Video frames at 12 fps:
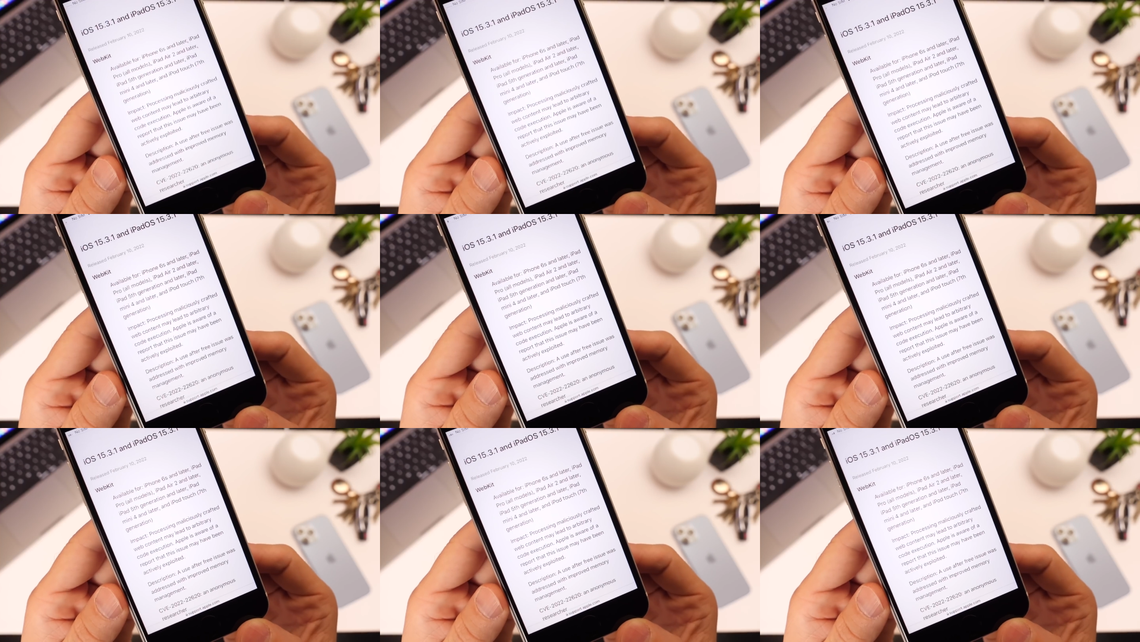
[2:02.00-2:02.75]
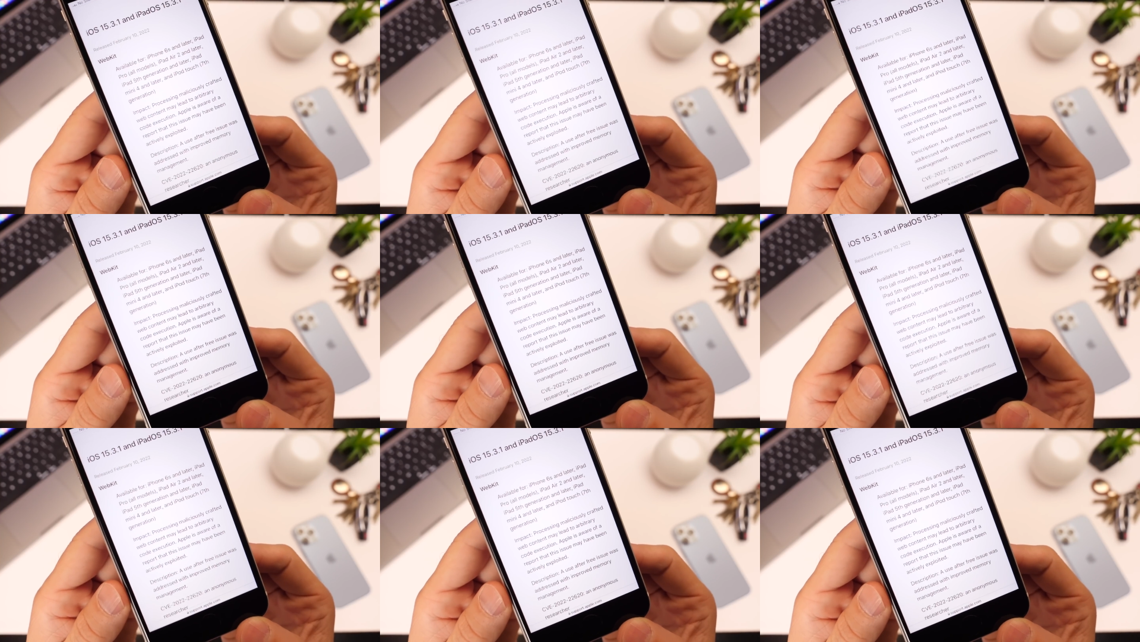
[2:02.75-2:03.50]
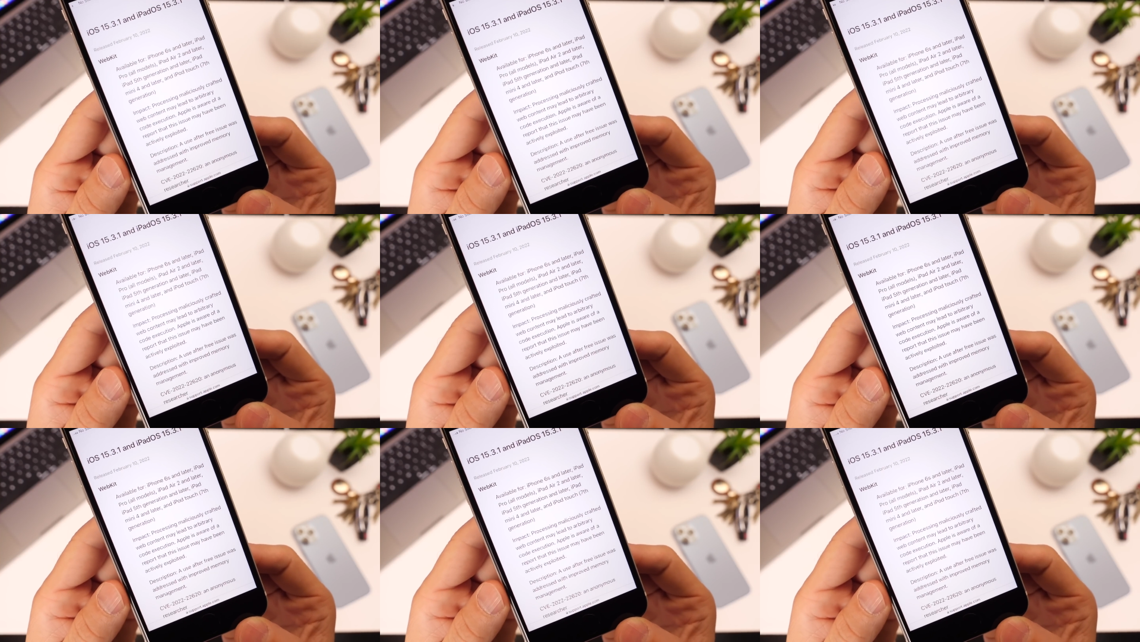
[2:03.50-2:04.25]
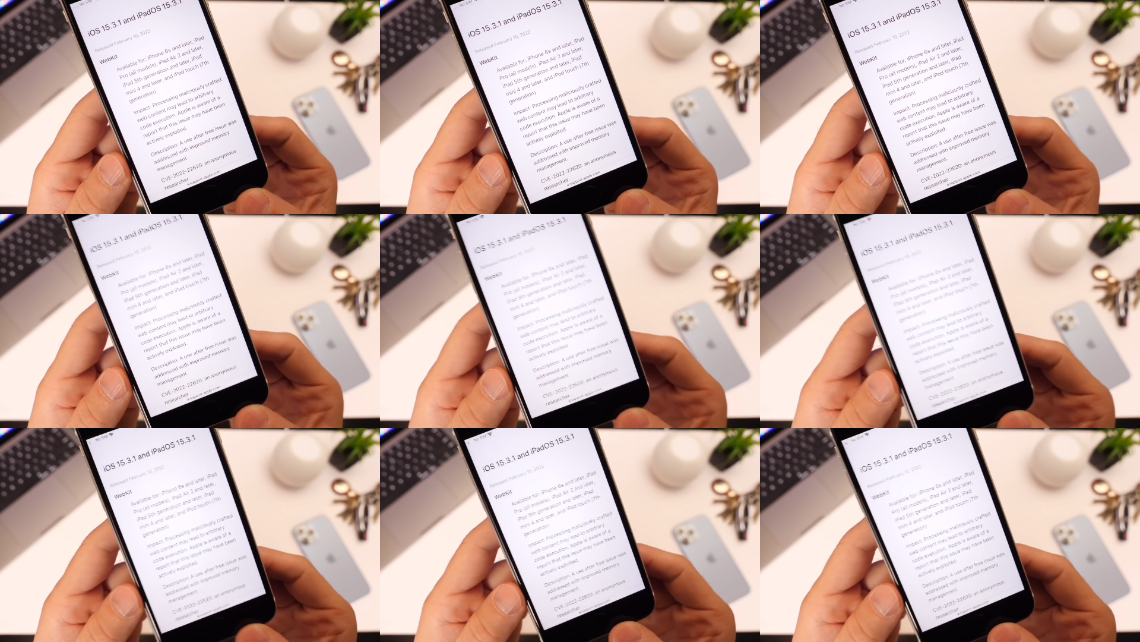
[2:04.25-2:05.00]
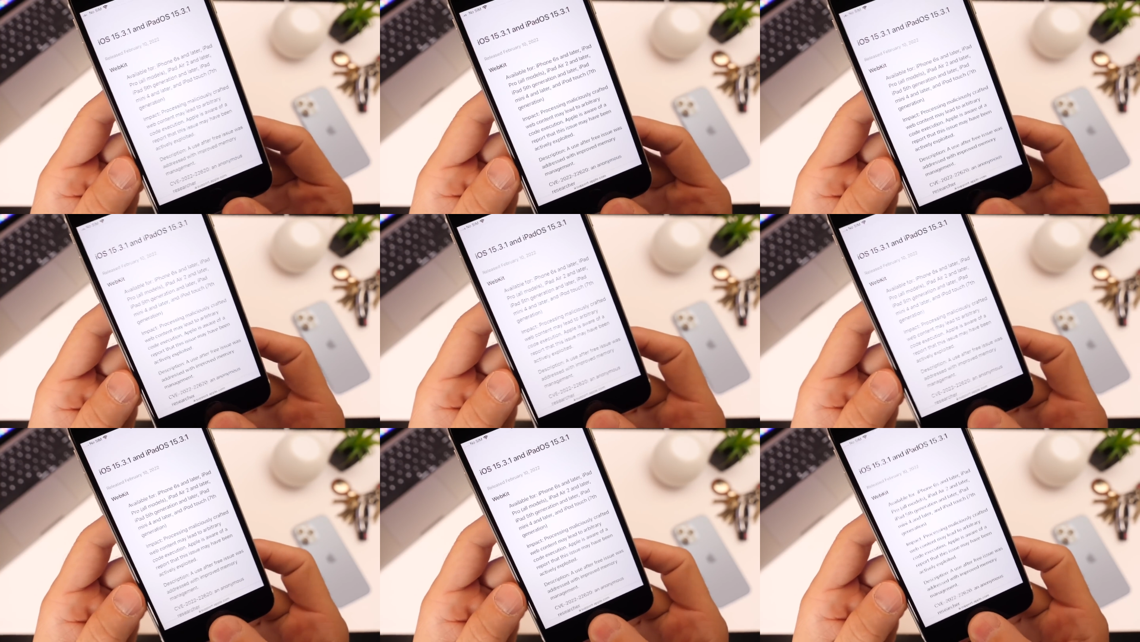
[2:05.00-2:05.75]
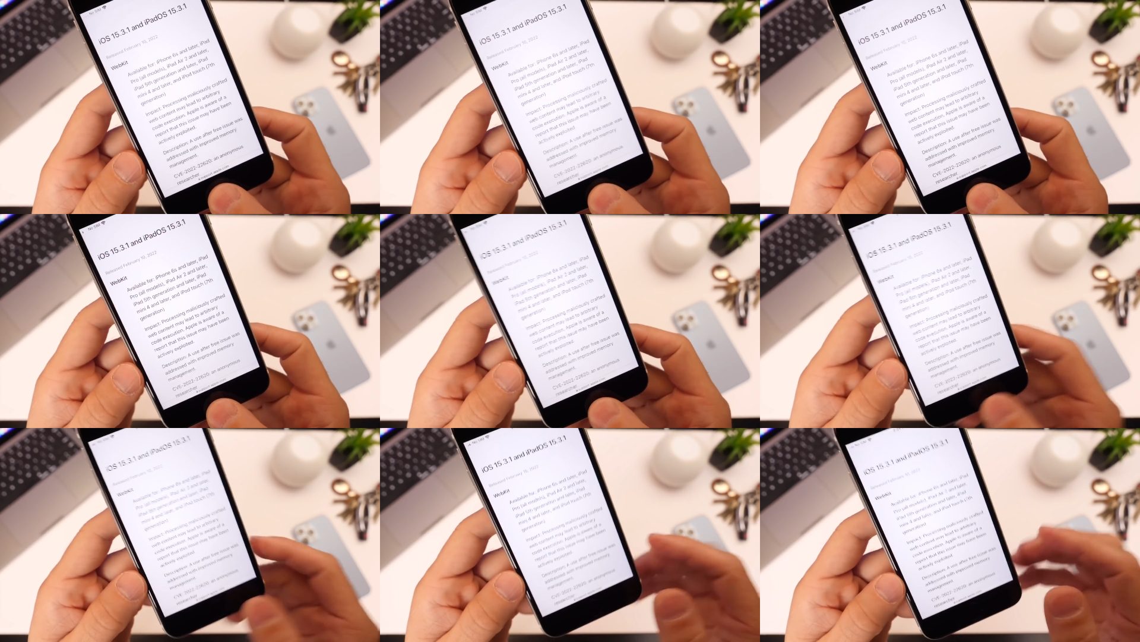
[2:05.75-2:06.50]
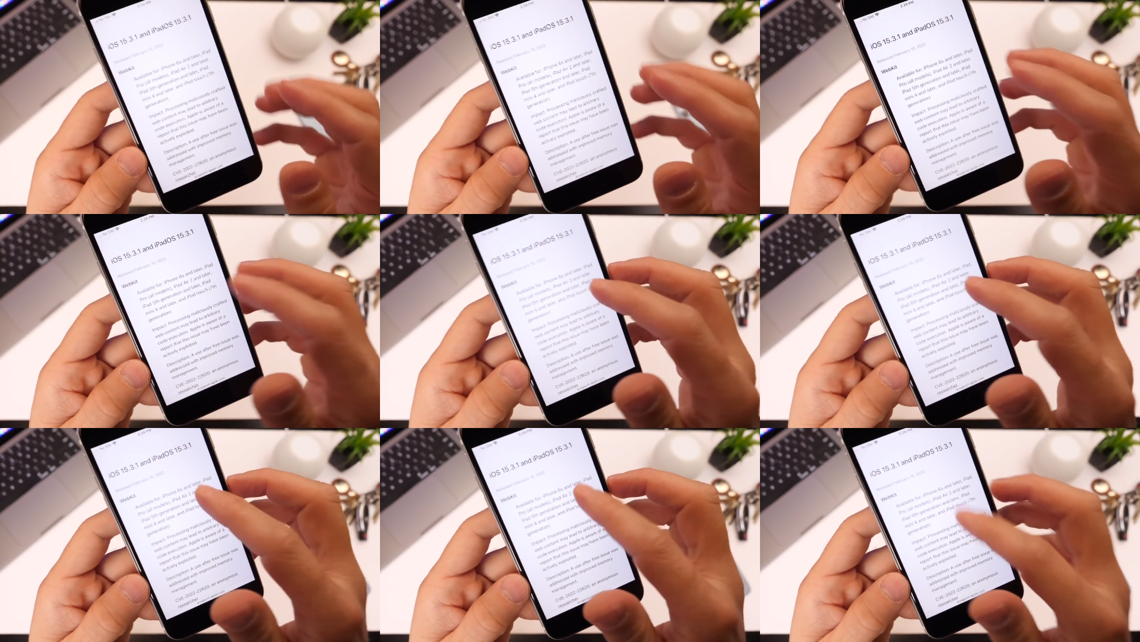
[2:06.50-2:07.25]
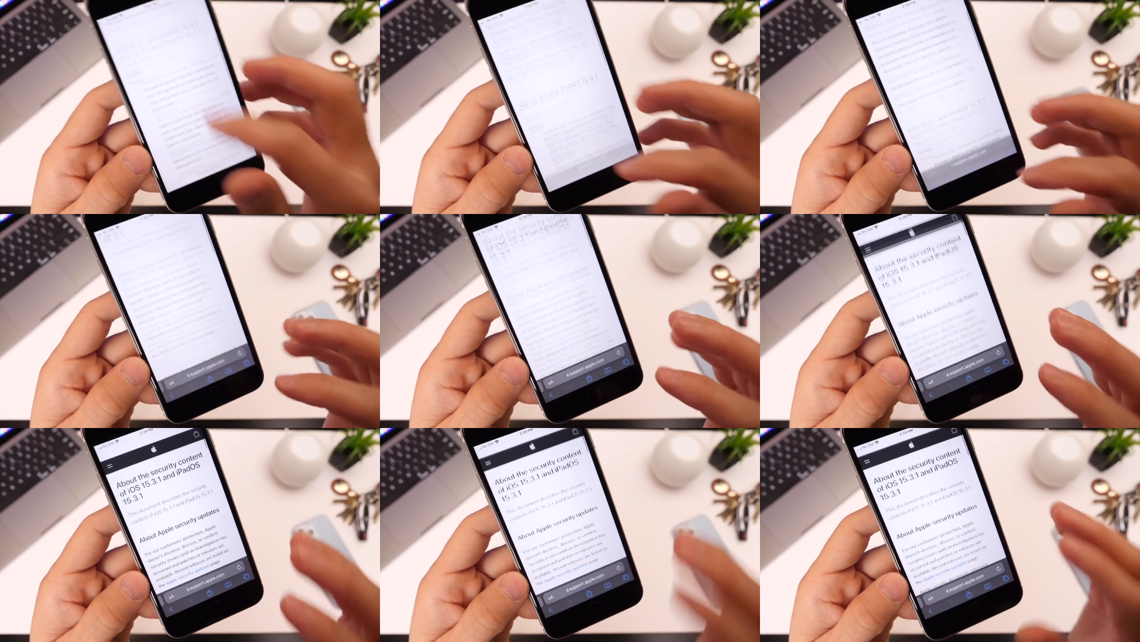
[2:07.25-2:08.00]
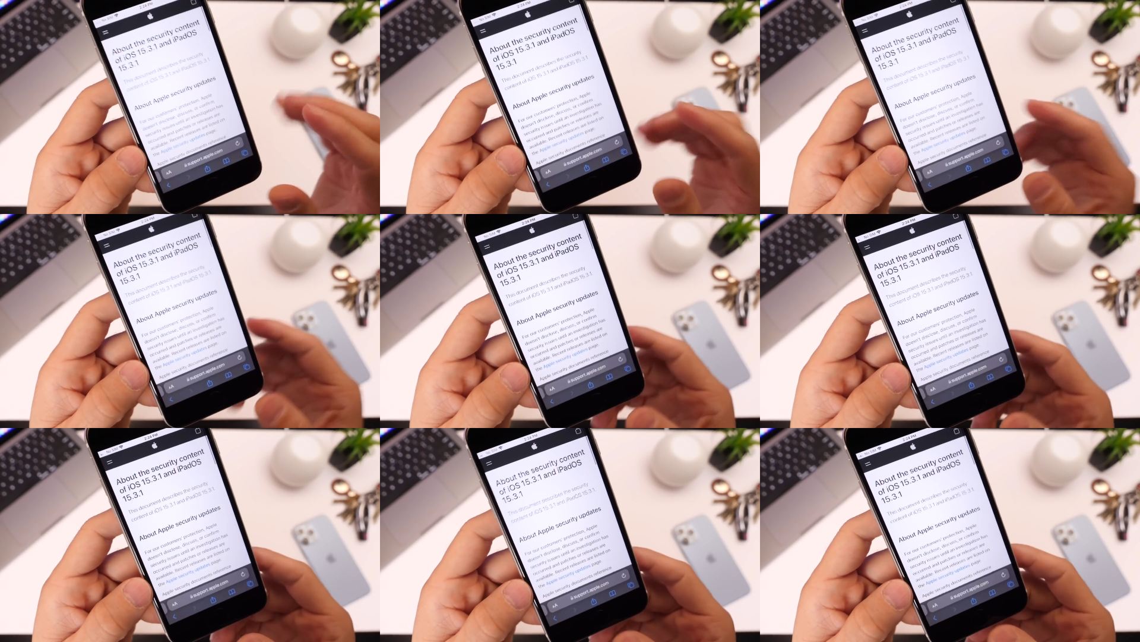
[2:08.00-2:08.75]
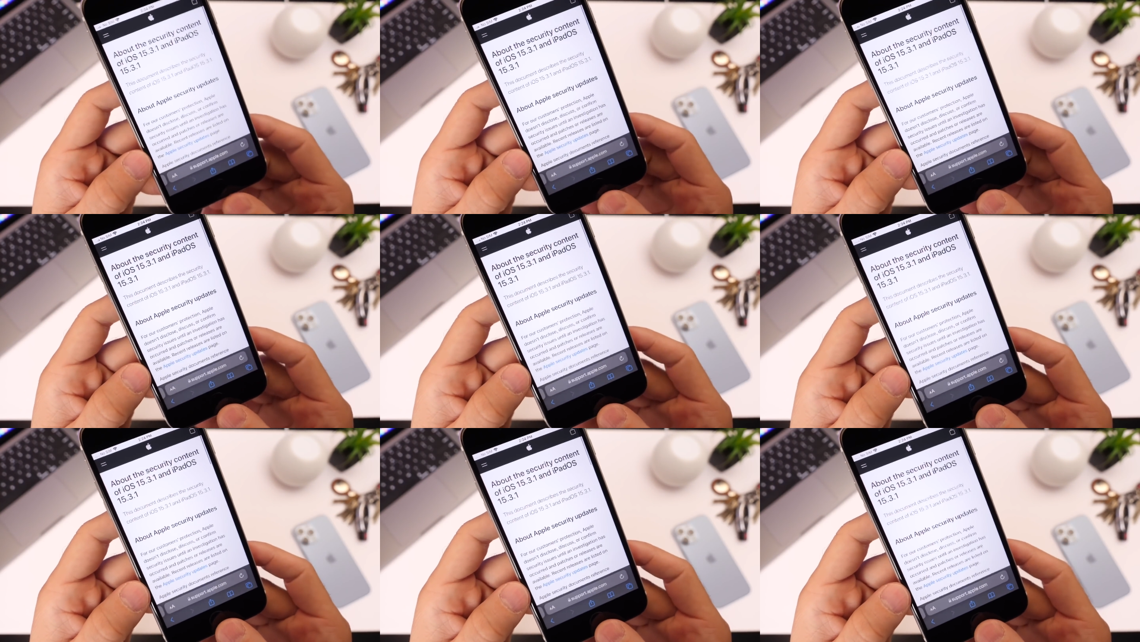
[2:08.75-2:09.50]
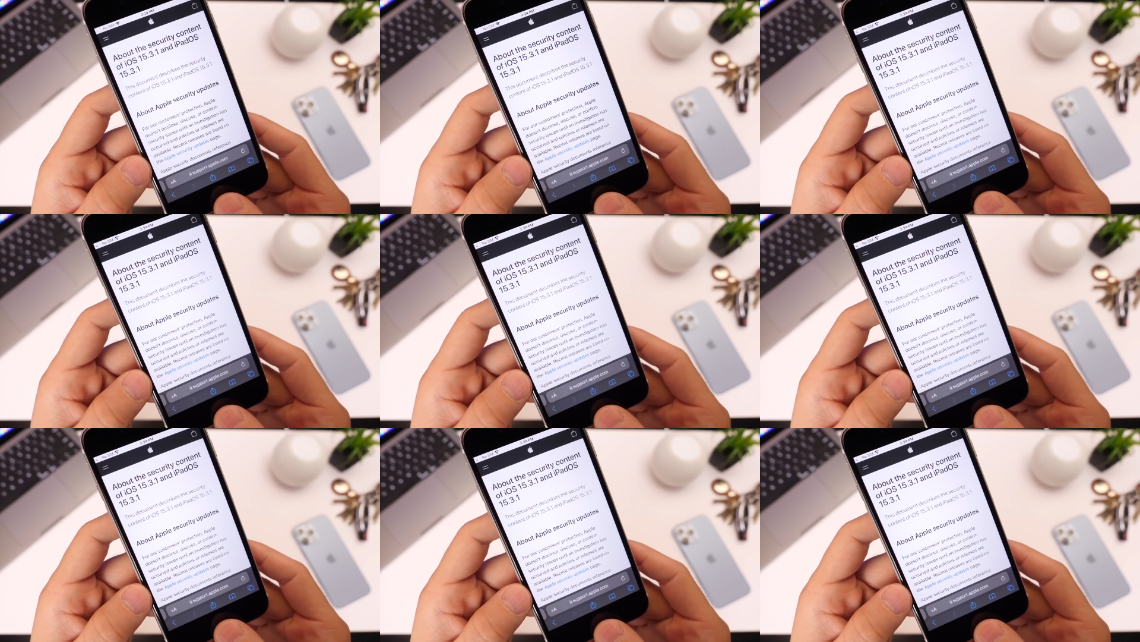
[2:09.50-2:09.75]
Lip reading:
Nobody's mouth can be seen.